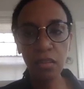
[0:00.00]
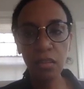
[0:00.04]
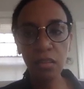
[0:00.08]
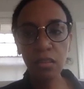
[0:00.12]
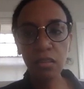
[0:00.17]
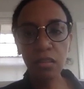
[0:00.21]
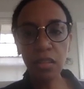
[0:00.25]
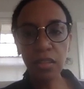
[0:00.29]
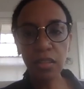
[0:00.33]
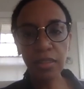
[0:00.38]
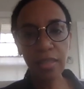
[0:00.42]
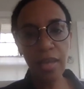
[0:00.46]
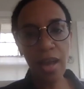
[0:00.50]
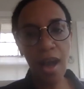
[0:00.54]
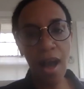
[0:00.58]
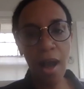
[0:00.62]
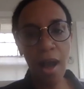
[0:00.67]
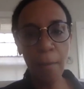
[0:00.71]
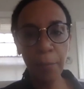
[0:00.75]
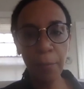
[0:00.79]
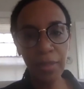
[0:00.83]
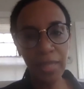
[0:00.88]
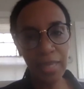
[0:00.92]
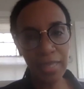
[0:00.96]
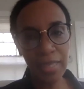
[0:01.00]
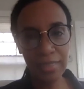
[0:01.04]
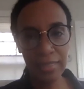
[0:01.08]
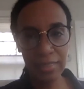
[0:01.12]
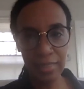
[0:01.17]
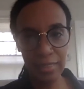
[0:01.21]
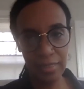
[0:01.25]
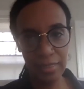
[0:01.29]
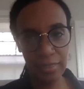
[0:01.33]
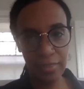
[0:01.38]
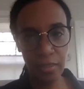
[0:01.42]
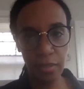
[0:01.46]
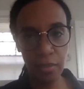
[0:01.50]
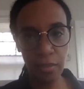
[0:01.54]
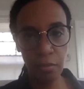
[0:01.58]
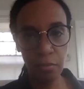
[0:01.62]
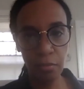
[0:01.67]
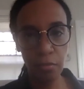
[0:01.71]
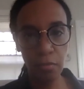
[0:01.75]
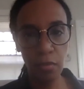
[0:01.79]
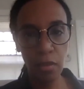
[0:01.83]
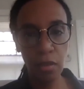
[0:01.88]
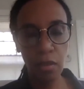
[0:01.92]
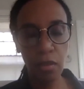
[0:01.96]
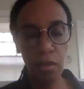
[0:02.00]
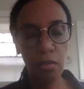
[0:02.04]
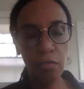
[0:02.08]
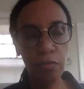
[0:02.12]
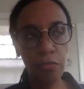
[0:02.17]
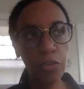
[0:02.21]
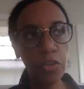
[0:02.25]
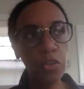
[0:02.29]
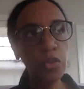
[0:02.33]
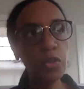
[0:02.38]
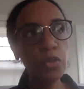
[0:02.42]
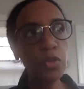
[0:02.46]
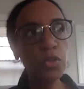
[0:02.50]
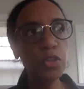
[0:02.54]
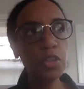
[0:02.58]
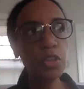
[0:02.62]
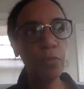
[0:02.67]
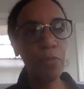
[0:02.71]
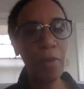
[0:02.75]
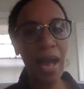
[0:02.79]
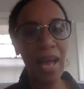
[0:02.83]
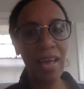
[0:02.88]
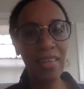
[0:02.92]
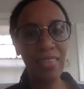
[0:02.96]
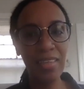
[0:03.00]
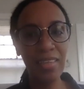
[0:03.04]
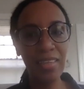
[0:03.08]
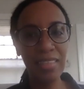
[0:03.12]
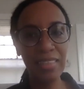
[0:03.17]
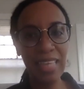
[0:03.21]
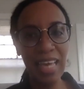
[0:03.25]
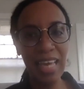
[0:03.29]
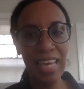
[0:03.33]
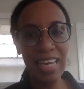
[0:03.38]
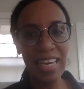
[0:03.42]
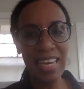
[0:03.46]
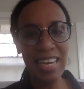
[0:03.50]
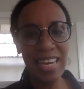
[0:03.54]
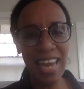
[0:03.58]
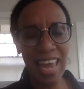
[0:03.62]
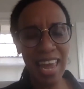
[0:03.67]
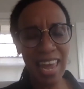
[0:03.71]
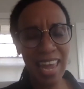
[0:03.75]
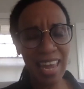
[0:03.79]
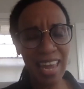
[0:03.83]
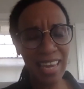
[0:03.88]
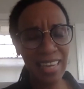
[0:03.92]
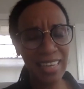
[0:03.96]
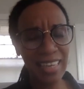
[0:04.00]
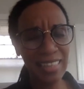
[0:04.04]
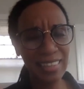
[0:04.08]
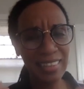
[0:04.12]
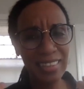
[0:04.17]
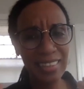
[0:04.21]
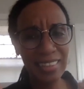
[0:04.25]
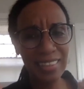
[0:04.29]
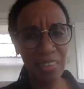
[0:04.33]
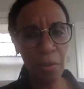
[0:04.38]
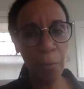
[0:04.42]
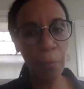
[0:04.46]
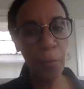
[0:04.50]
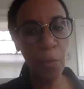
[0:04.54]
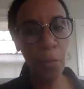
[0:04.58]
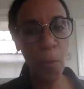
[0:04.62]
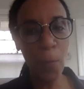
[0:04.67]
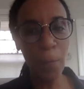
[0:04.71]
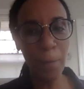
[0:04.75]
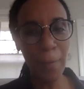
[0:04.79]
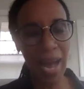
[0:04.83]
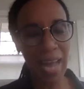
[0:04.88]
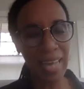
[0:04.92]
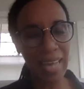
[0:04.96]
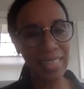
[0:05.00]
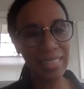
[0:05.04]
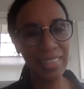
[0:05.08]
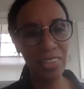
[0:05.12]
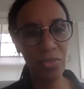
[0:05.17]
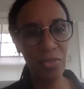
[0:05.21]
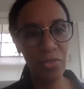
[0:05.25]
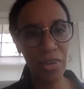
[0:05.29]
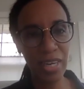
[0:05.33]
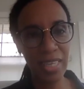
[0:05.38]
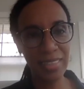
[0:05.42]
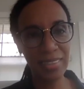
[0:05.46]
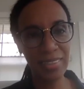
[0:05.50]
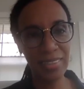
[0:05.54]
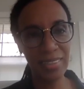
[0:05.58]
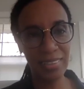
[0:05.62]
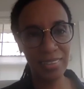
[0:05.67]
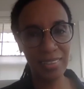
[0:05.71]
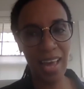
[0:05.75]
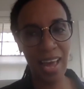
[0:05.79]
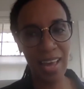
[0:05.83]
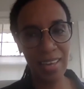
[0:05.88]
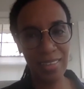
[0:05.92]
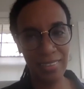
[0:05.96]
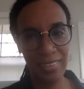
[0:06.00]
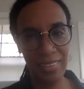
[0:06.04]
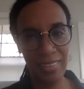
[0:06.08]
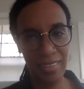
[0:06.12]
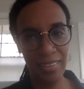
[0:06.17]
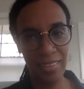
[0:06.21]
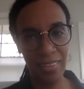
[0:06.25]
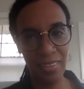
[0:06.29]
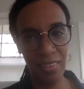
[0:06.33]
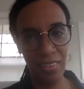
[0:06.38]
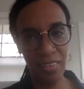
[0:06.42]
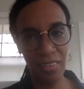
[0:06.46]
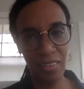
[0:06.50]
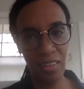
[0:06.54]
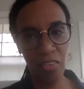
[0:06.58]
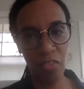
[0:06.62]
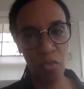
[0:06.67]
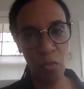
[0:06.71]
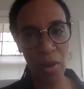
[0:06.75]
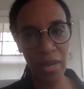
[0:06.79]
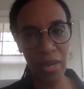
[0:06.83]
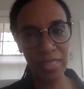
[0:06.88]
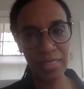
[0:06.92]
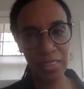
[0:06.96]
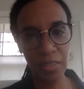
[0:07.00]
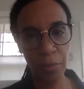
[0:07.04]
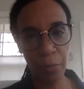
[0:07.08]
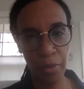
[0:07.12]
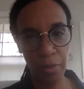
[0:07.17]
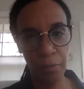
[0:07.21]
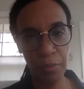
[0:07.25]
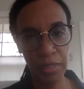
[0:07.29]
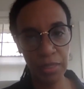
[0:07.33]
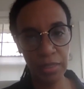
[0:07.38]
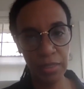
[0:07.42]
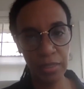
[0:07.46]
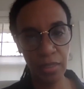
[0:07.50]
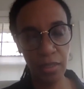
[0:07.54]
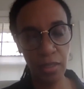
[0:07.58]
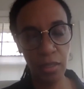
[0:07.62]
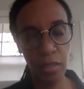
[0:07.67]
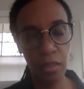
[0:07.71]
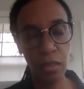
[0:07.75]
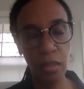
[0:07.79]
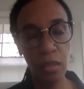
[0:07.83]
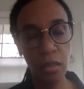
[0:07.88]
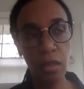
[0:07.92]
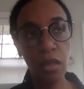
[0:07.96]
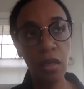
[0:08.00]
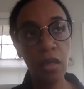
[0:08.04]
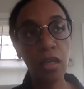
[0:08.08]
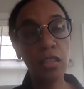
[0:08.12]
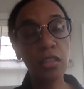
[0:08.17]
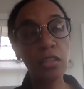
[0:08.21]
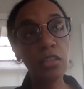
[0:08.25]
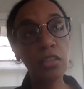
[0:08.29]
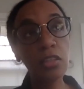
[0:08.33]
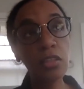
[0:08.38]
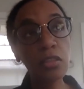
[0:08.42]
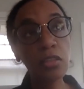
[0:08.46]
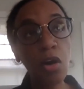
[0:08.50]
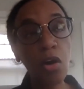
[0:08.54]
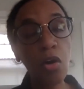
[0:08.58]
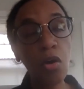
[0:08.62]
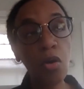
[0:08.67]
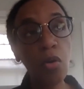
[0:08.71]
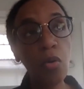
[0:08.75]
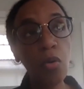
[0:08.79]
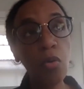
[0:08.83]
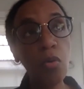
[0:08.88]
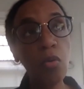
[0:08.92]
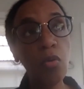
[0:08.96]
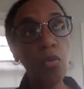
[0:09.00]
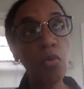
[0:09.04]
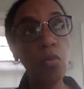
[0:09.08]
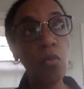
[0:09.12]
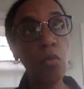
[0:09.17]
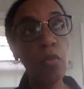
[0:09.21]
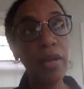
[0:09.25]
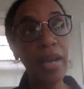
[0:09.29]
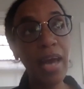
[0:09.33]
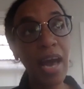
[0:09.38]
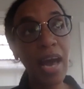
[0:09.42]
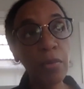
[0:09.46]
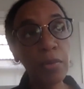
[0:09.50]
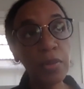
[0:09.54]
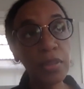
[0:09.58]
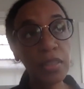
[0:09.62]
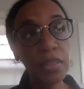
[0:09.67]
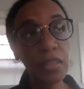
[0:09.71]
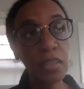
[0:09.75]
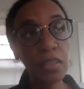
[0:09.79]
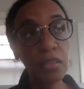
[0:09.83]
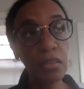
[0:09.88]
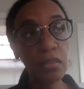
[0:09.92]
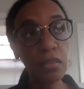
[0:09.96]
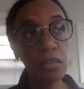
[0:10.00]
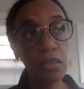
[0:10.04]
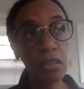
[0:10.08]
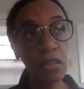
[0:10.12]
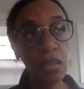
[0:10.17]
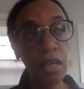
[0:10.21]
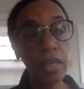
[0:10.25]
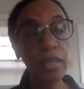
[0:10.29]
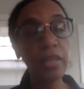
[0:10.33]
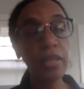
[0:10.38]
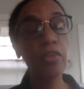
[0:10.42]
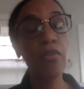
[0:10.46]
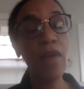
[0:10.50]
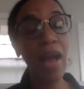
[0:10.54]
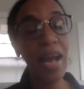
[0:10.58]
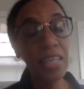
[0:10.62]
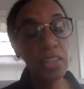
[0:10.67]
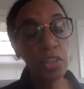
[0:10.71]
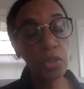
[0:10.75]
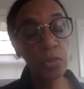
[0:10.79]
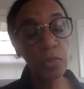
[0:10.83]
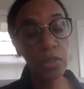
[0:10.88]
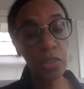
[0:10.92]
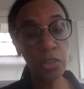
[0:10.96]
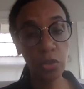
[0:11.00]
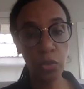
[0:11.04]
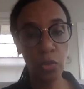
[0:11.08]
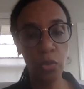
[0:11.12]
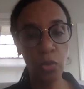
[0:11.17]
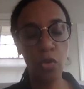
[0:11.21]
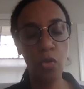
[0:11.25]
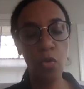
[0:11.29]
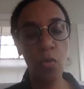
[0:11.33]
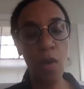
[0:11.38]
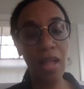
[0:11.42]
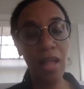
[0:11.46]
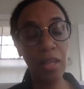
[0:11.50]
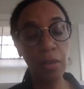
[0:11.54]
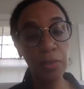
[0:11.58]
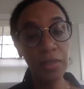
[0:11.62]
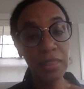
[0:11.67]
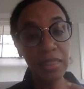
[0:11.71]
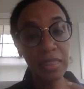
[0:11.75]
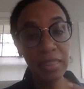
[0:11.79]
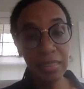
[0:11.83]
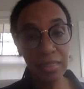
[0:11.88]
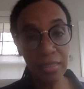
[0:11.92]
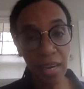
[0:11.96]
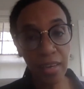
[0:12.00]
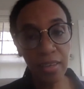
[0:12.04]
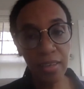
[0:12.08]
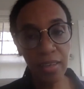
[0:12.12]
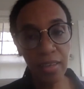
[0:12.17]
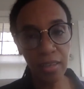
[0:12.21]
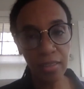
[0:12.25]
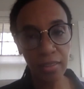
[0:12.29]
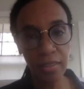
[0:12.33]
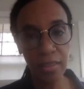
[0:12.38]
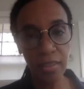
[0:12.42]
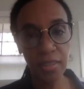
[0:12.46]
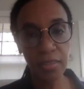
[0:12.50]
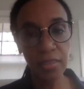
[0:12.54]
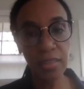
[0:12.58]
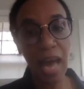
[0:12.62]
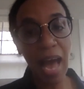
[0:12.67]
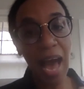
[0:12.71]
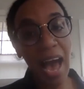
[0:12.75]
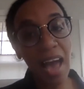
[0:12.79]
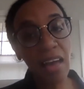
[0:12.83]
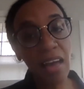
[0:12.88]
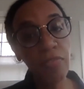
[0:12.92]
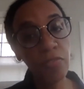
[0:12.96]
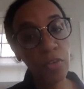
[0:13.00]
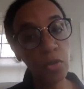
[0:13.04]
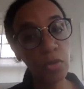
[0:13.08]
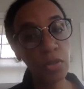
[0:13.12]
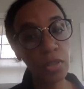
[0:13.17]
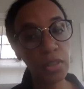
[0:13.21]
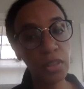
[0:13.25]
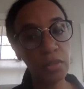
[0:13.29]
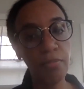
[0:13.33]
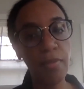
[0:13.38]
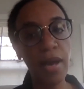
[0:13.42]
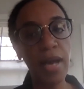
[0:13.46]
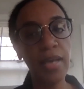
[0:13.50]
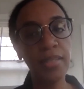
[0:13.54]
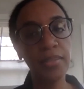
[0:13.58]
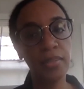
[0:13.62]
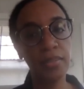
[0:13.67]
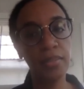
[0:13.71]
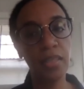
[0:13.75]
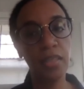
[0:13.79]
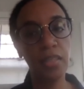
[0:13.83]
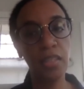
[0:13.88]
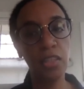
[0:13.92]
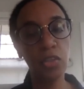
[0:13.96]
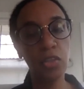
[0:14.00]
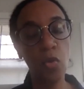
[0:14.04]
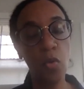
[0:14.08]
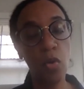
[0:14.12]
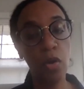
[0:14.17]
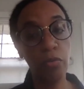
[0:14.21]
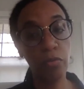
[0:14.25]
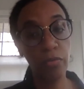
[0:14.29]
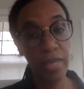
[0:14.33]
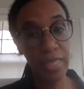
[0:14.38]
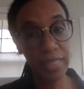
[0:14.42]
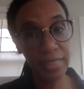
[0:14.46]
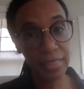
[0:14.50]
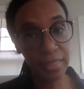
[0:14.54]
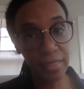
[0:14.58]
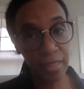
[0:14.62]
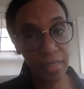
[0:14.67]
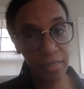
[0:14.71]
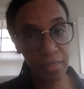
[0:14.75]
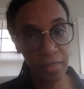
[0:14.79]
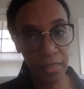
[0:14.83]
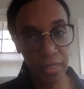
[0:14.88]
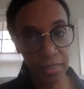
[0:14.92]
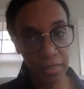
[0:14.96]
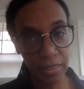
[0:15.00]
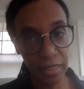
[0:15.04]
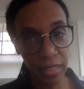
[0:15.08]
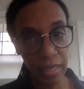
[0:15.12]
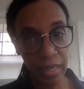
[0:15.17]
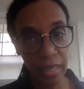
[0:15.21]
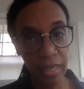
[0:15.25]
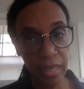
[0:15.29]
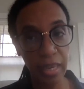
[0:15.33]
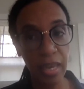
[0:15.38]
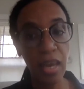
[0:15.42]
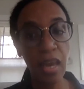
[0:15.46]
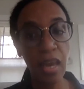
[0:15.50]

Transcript: this complex system fueled by this inane and simple-minded racist idea of white supremacy. And so when I was in graduate school, while I was studying this, I focused my studies on race and ethnicity,